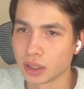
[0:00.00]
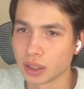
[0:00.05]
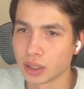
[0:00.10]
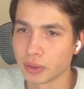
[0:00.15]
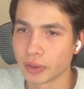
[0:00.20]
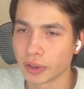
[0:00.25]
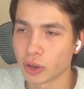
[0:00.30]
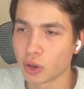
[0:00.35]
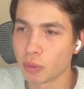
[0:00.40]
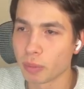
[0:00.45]

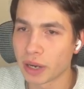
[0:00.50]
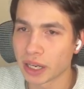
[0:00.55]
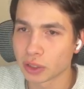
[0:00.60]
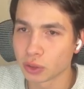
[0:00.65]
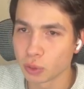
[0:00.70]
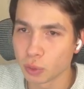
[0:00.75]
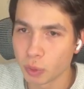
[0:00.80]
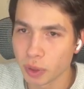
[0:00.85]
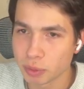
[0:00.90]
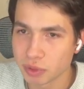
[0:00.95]
If I go back
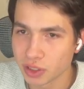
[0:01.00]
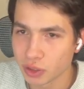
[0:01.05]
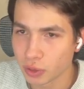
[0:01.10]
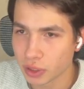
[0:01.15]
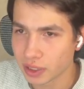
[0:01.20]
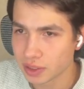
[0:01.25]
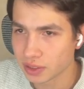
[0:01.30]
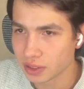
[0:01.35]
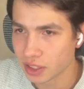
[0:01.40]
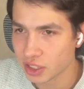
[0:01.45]
to Wipsy, you
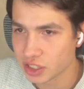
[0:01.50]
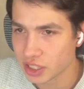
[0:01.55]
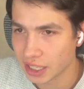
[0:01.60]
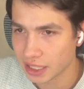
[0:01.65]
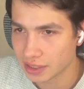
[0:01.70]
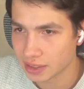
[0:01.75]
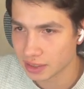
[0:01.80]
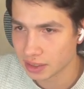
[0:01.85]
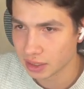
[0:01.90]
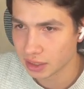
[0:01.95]
can see in
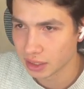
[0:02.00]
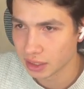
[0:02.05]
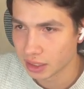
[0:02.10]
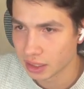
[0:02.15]
chats